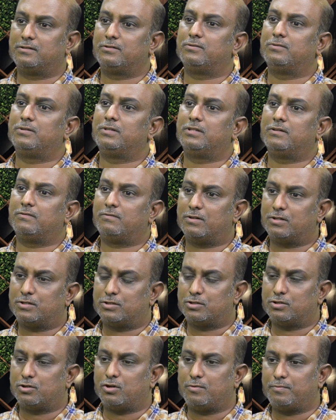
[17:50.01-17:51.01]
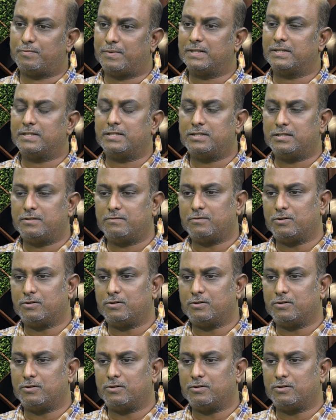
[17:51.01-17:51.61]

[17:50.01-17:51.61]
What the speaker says: doing the workshop, Patriji